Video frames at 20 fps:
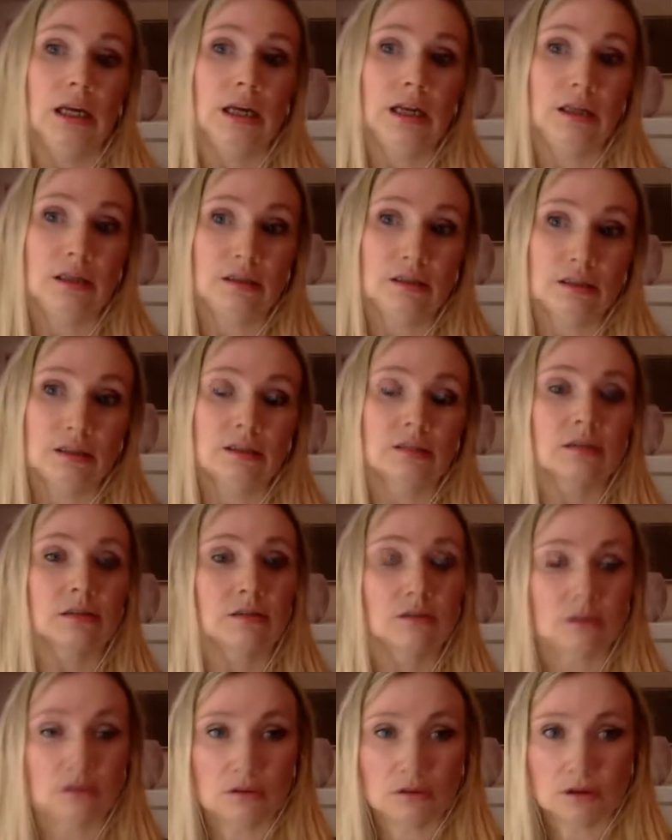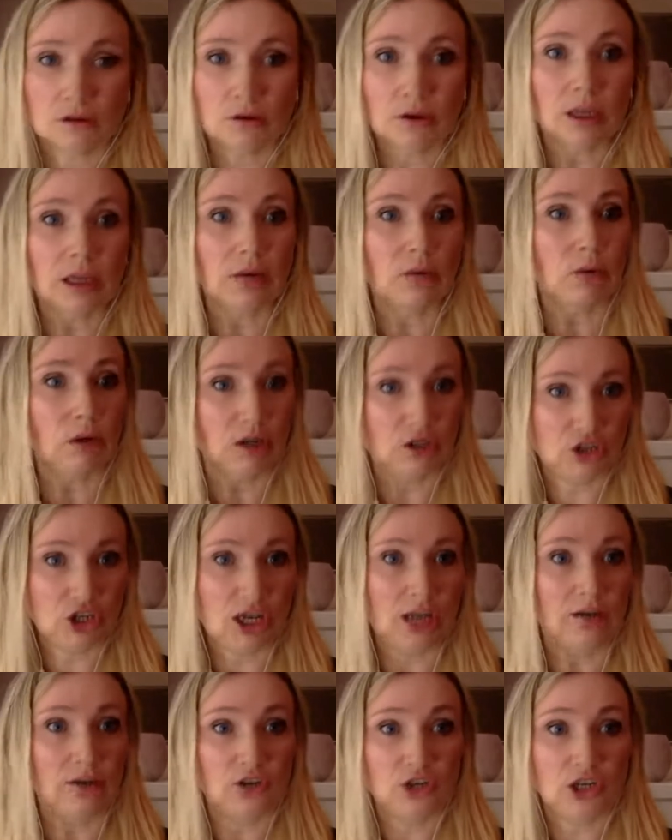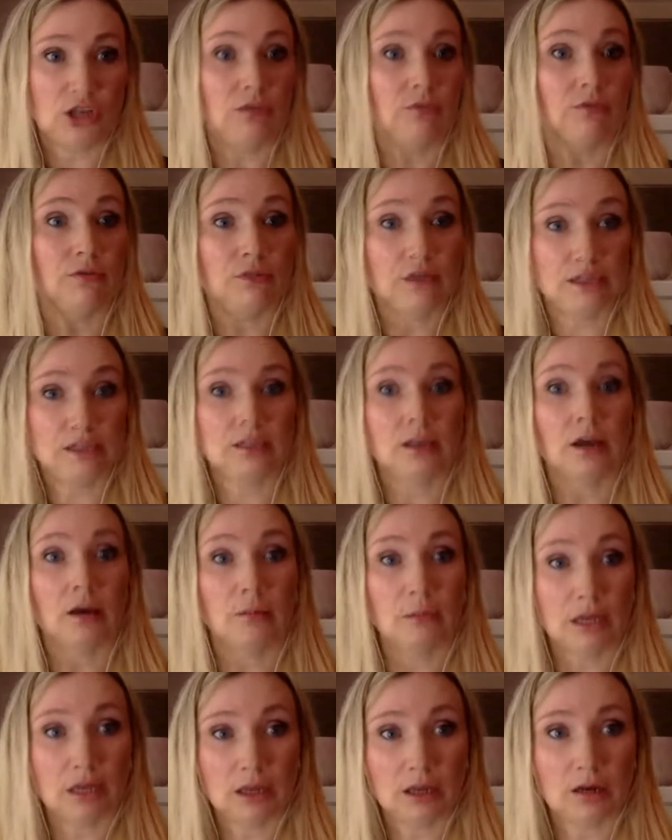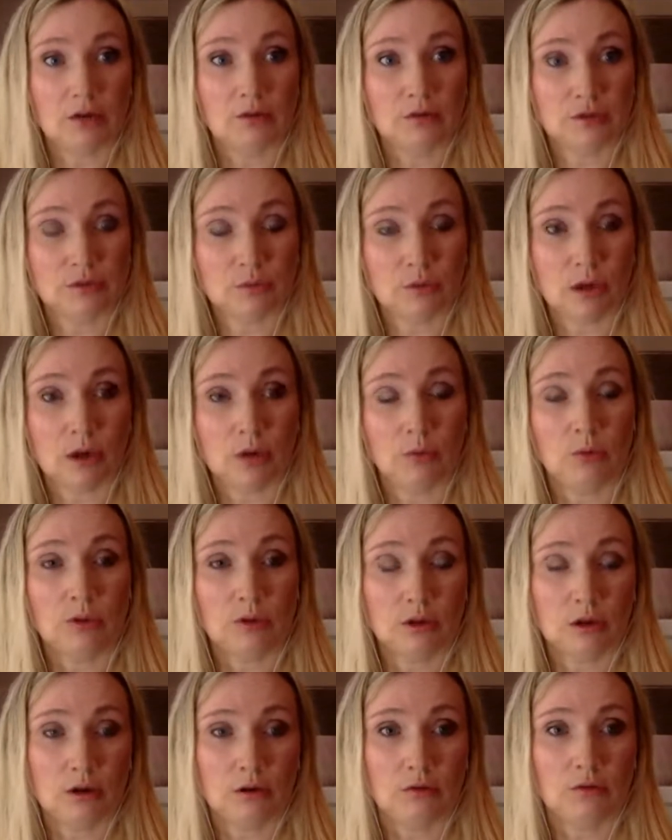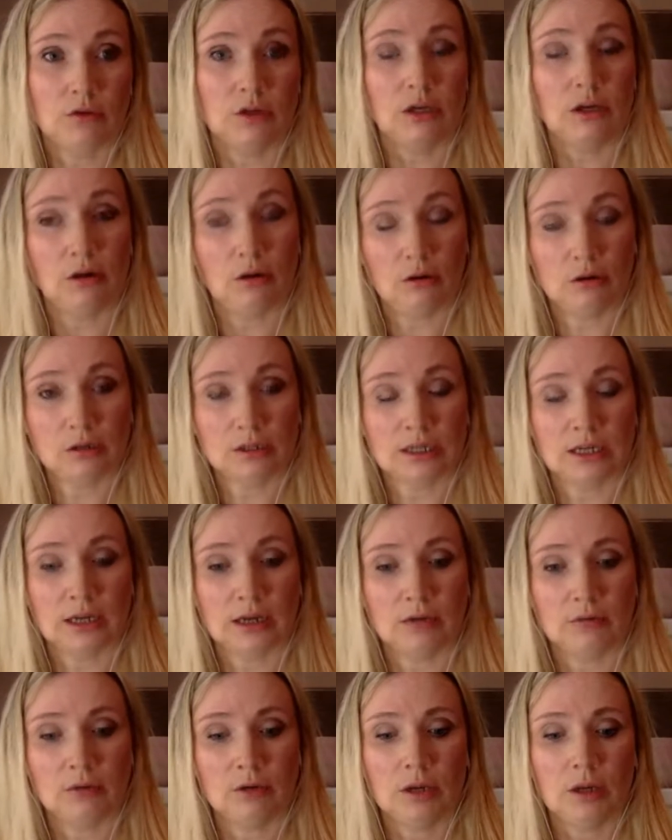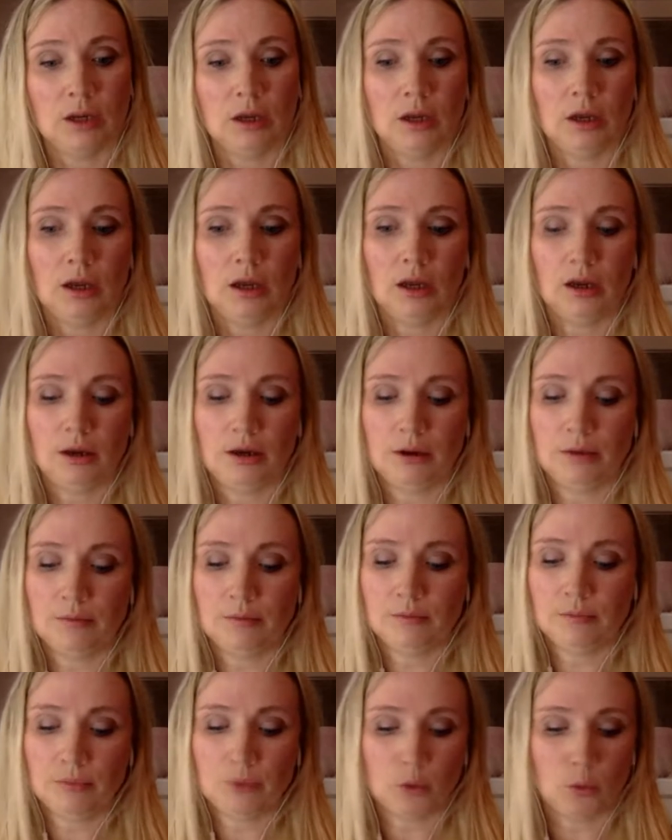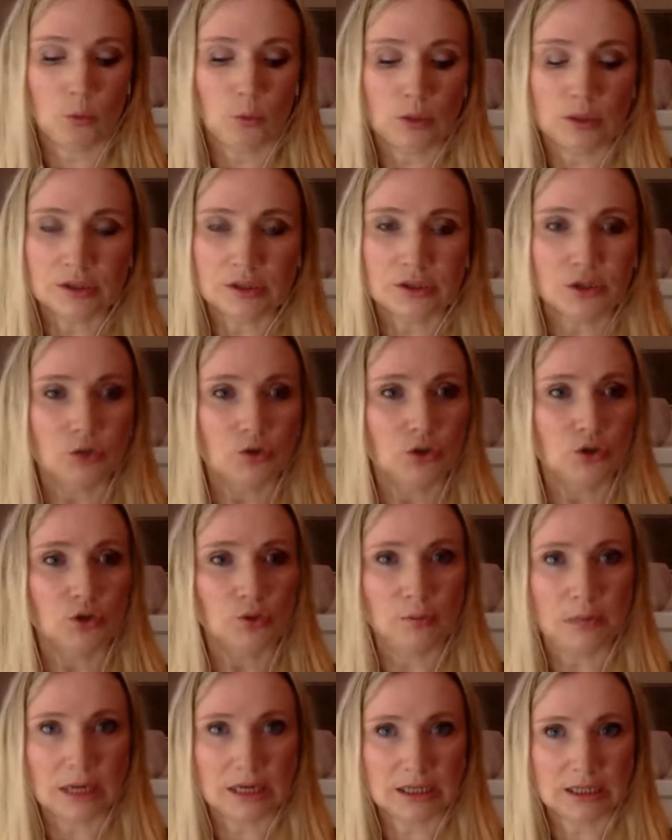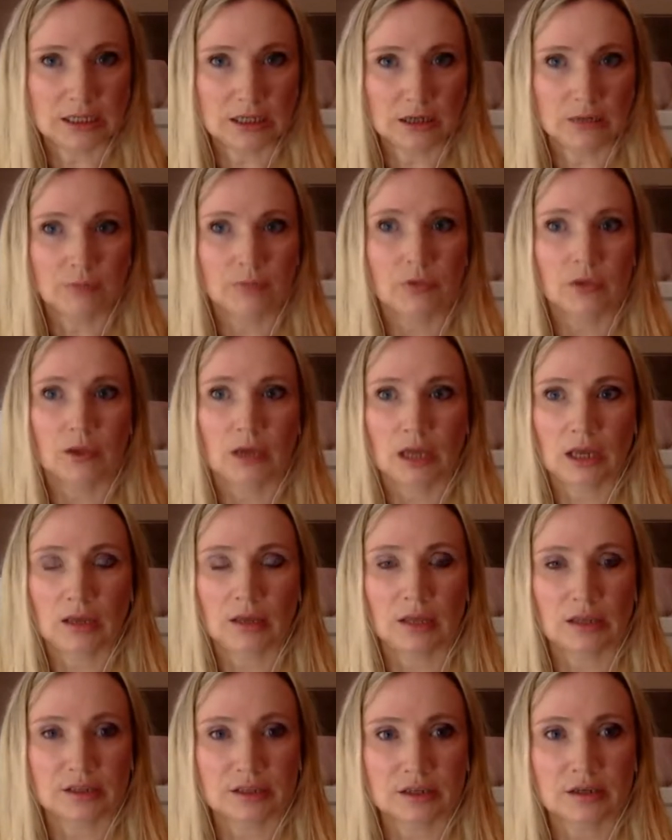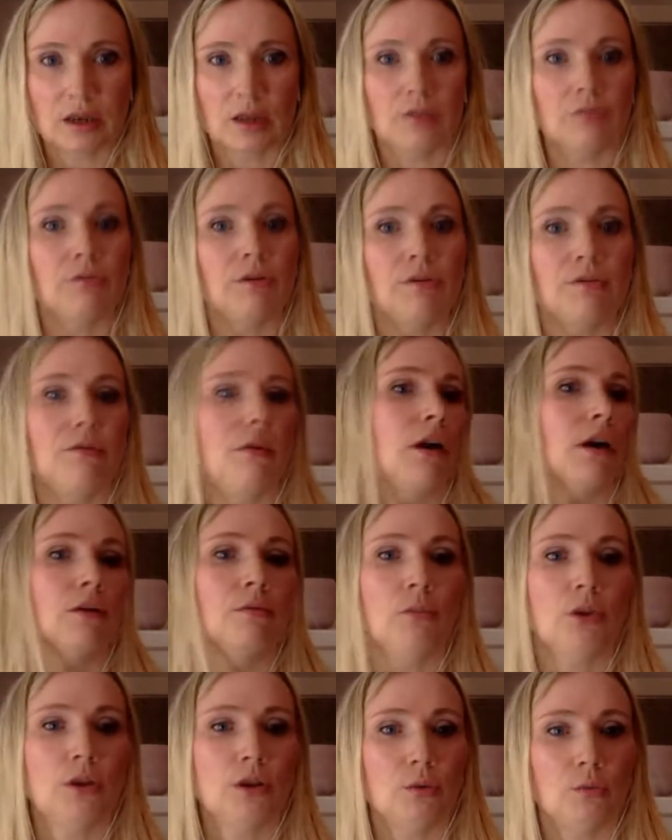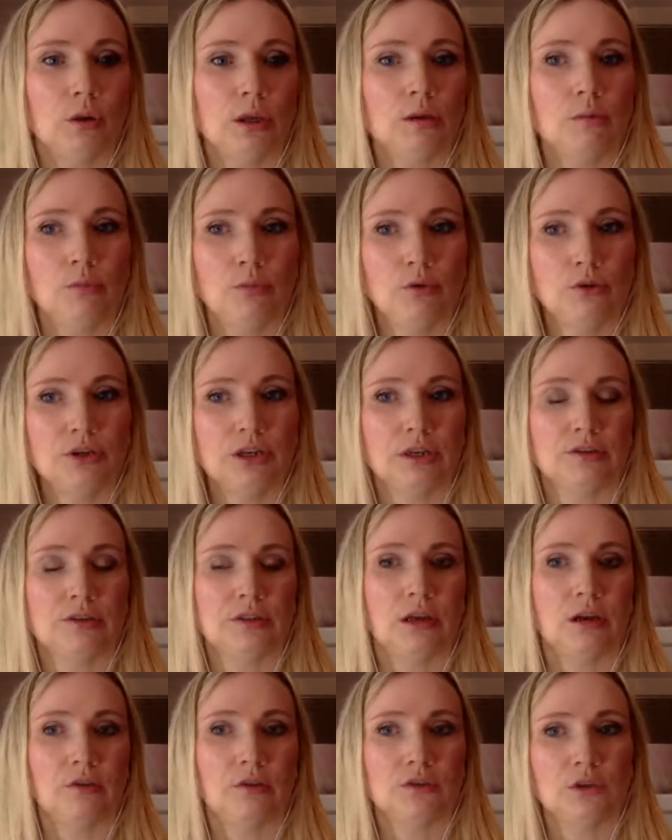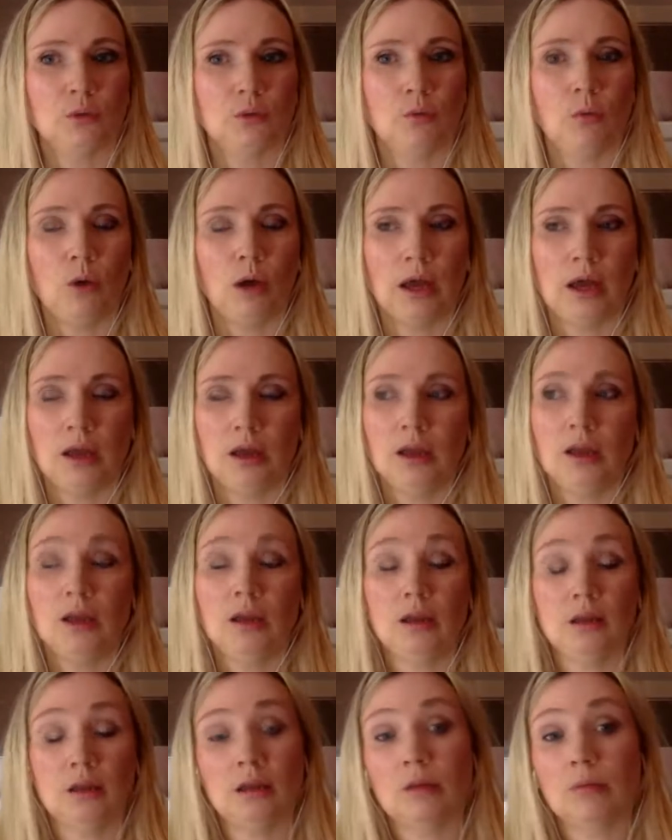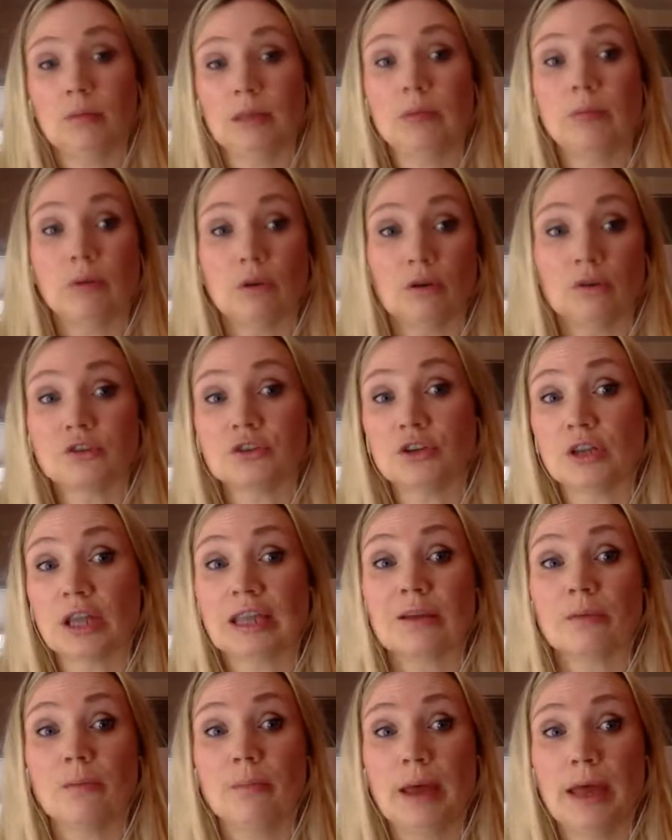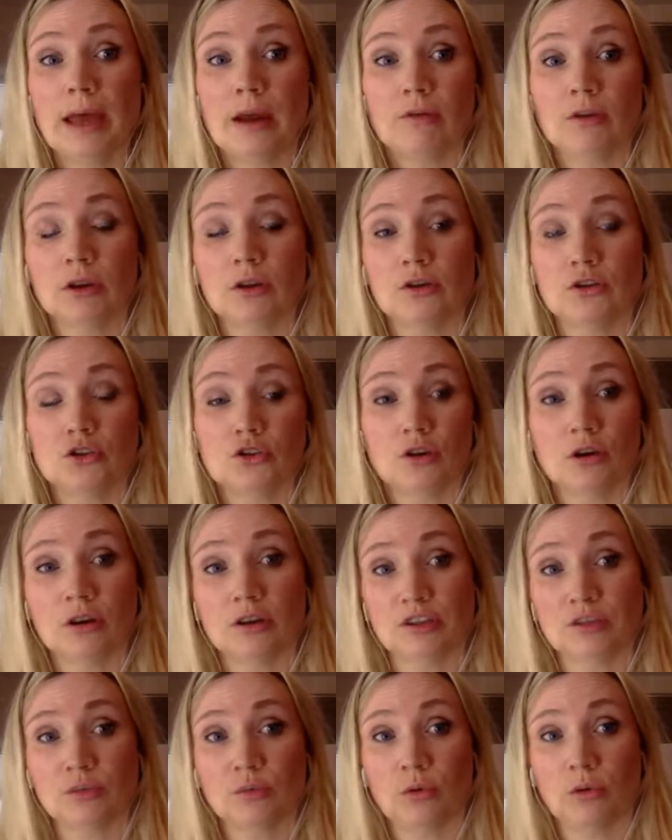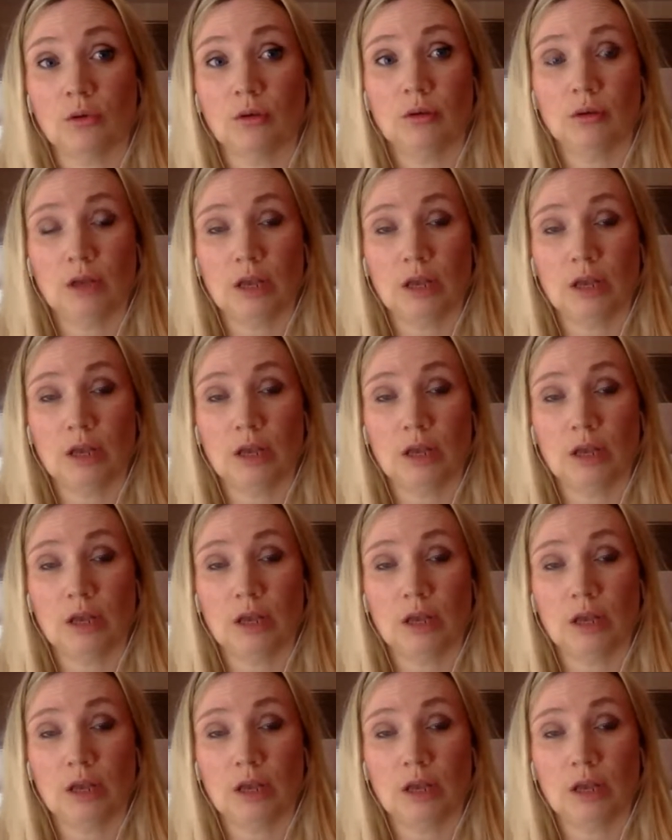It's looking quite challenging for this coming year as well, with COVID and lockdown, with social media. Again, that's another environment that we can put ourselves in, where young people often, they compare and contrast what